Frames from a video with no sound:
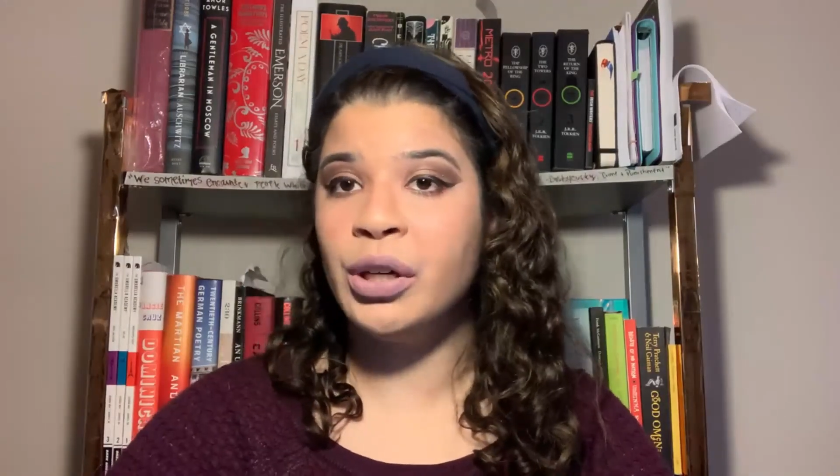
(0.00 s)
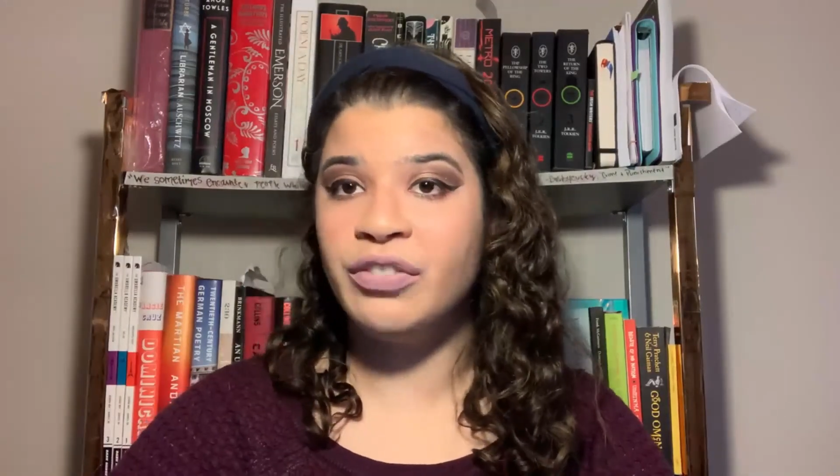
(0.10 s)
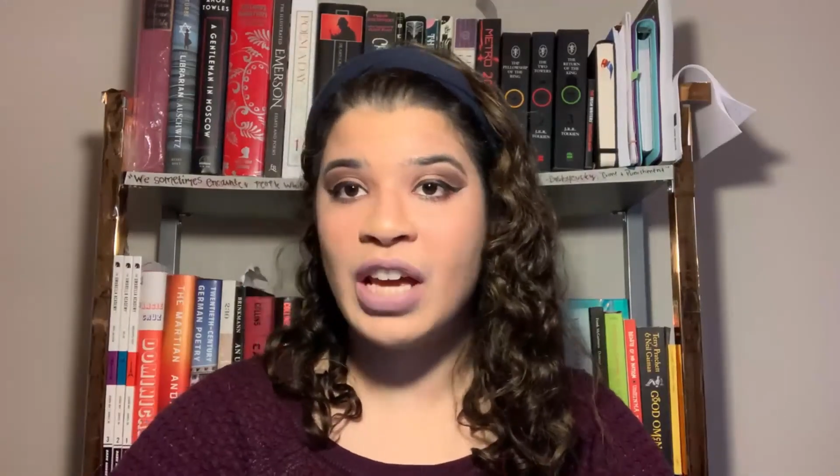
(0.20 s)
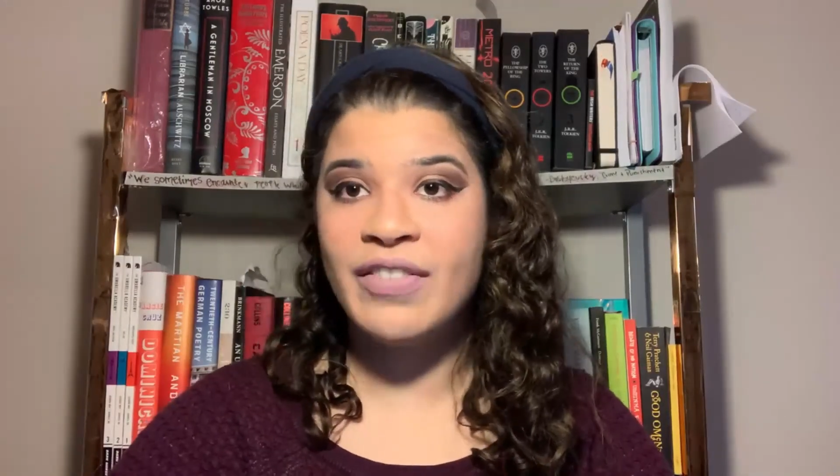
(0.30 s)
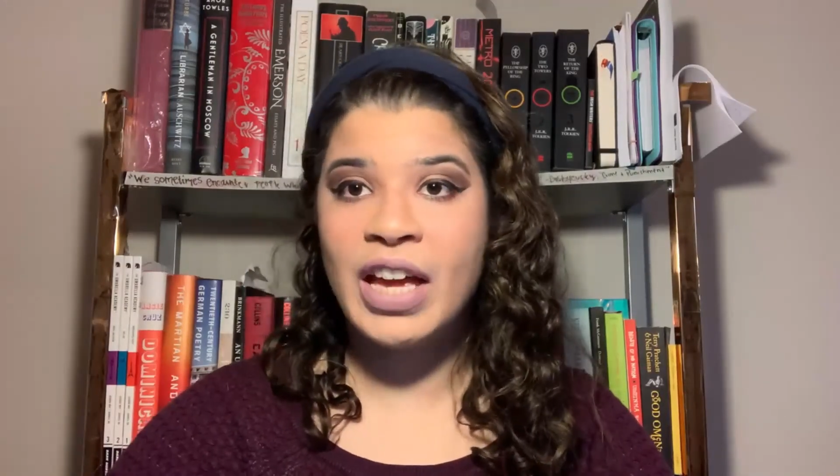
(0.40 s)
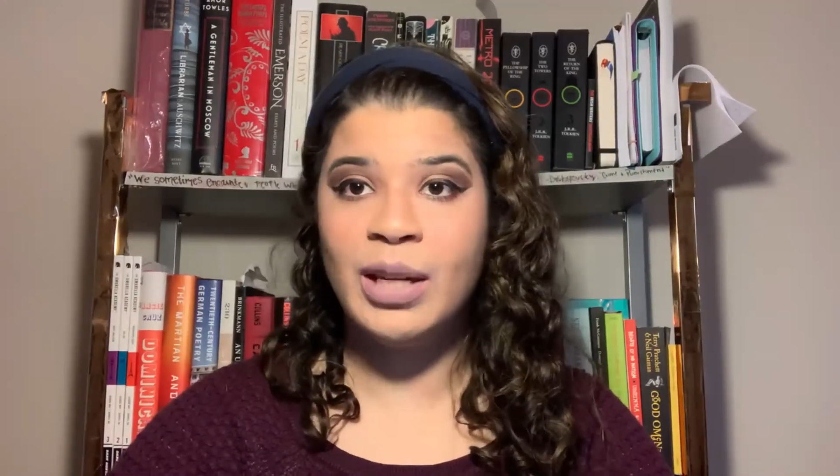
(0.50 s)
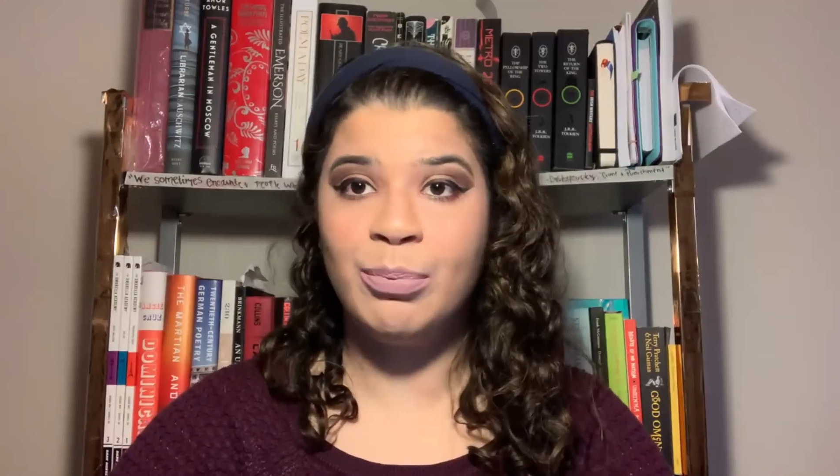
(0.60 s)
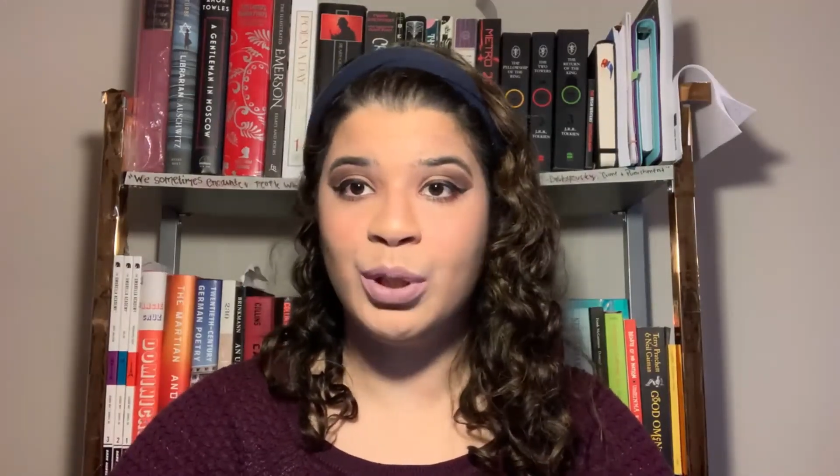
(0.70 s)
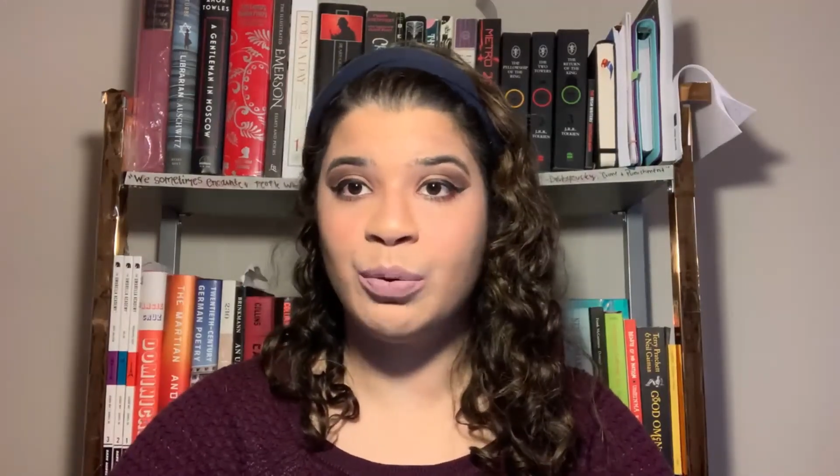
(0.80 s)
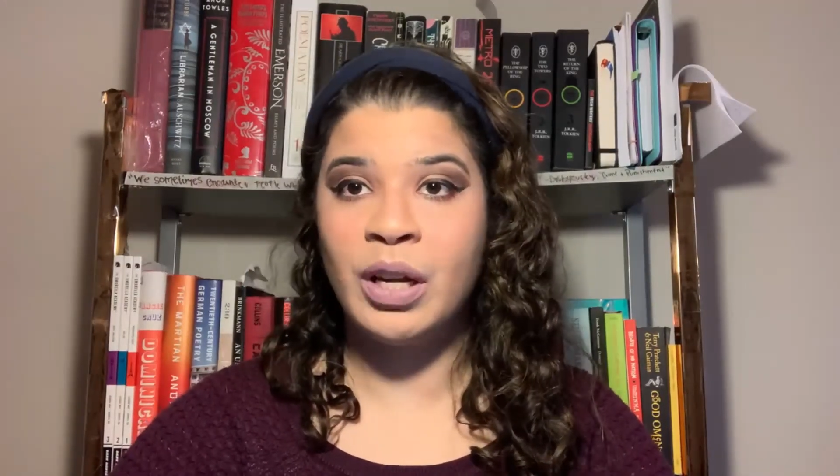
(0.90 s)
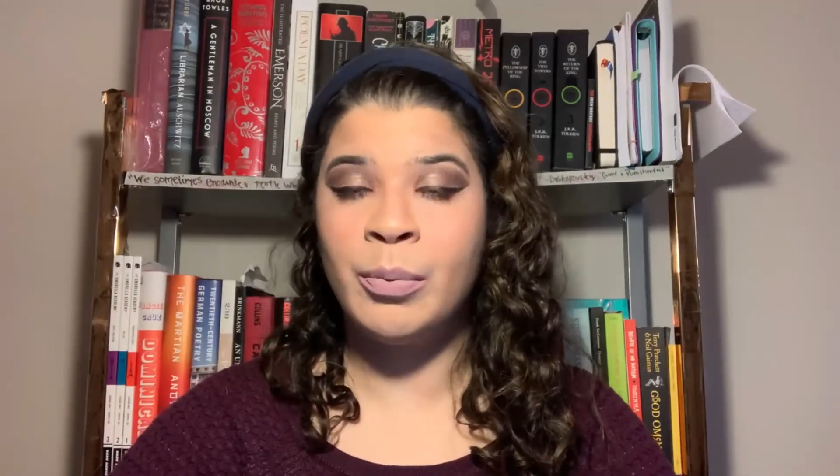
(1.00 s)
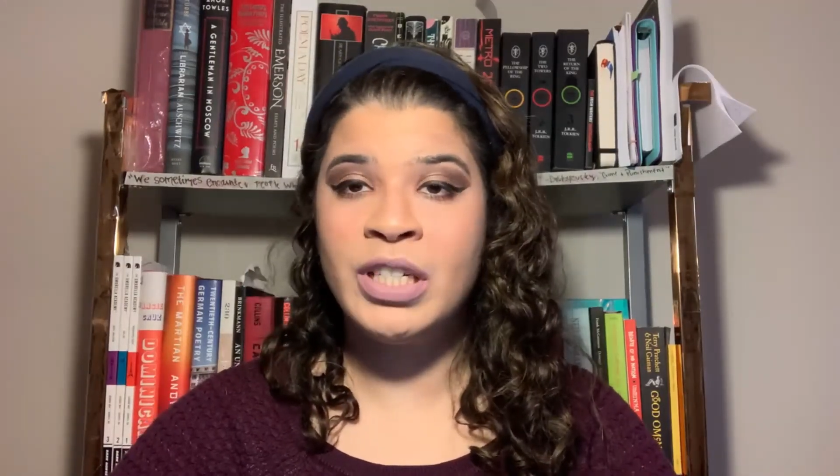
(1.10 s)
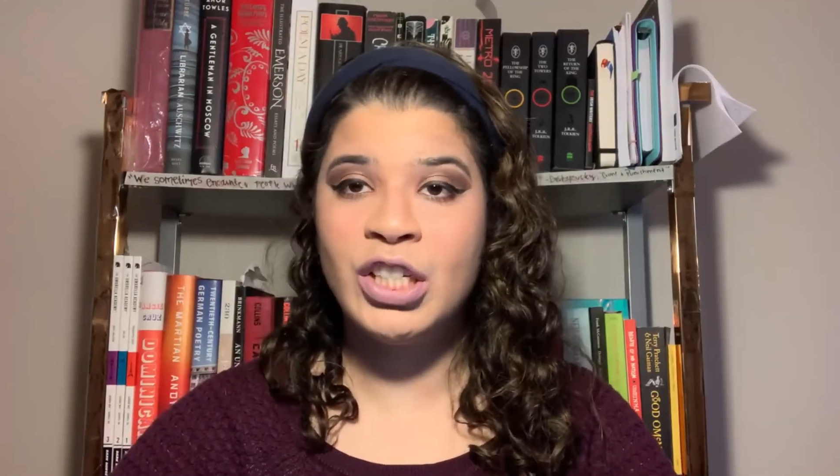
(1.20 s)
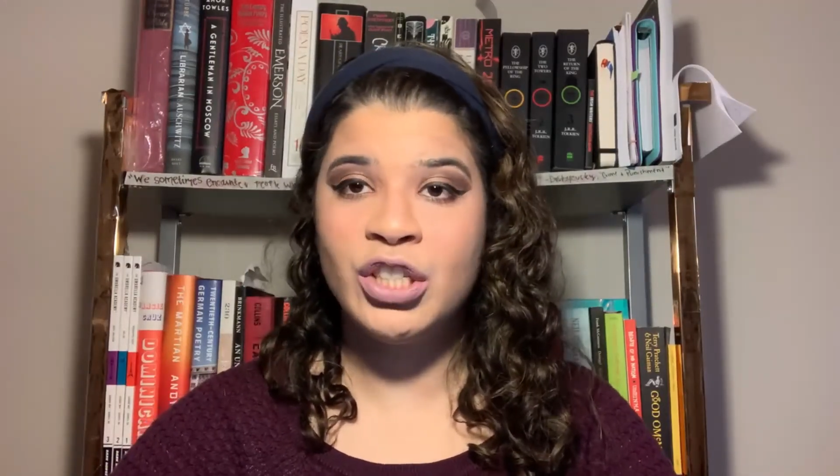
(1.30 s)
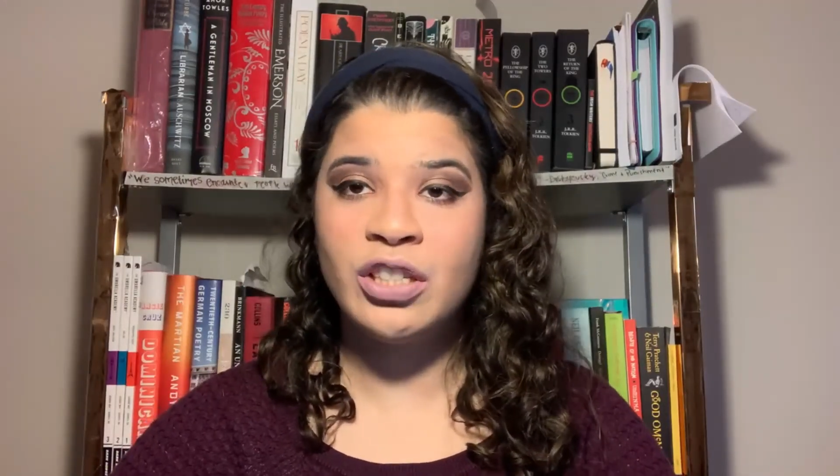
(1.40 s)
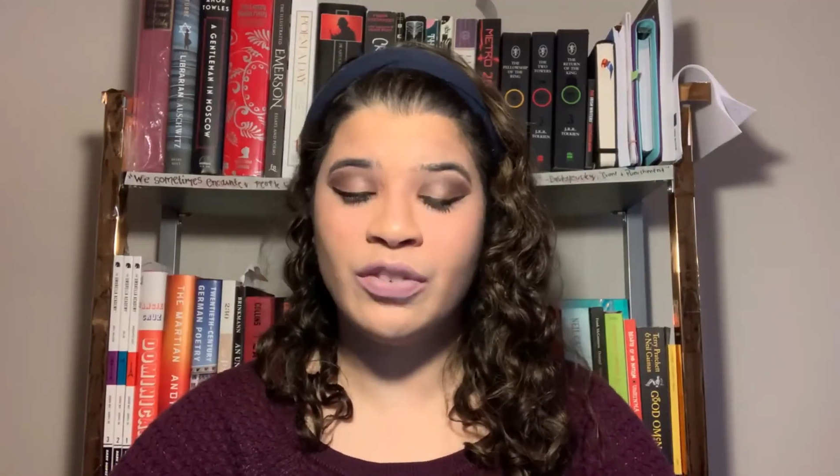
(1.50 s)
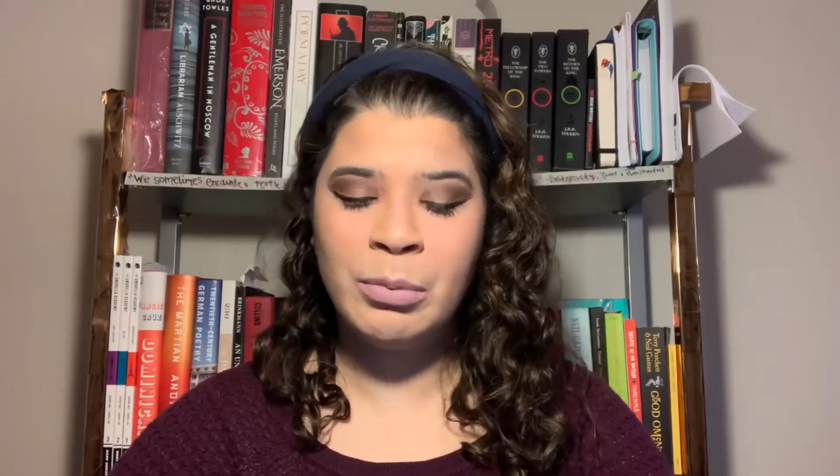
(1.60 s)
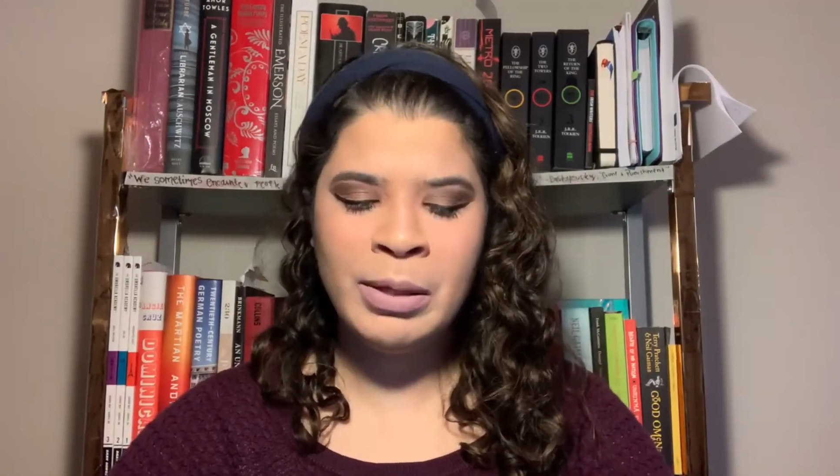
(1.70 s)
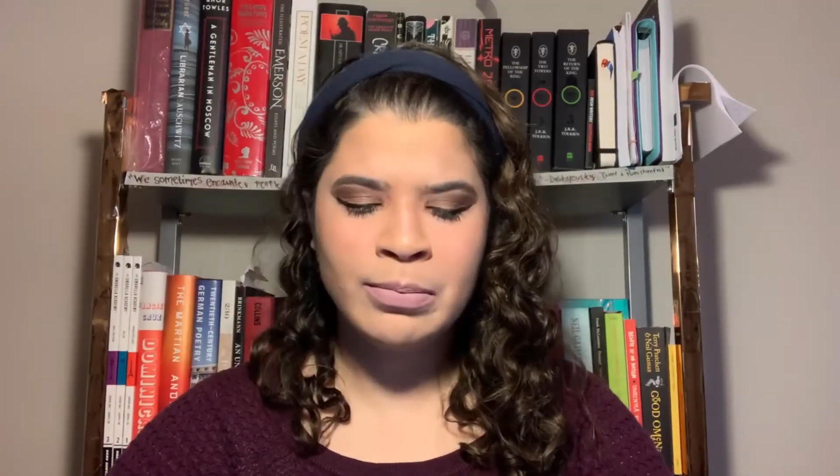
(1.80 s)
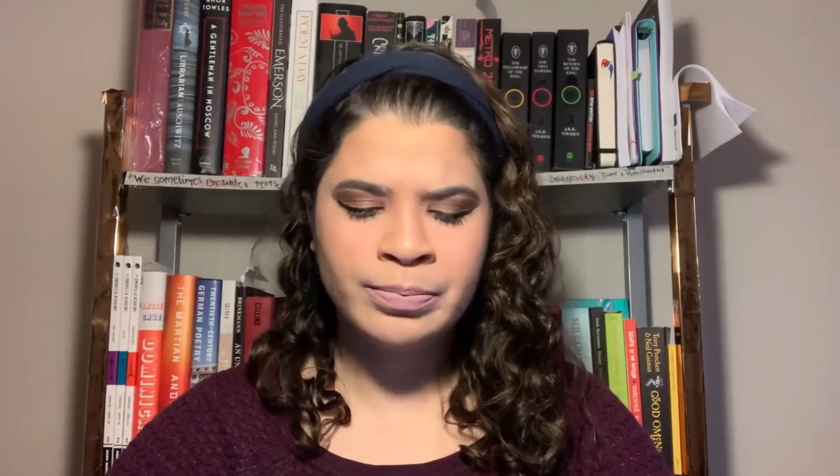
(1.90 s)
or if you have any book recommendations for
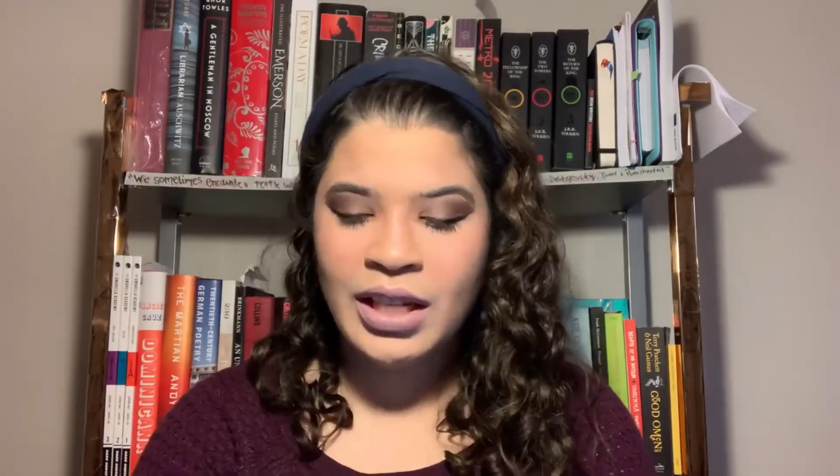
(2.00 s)
me.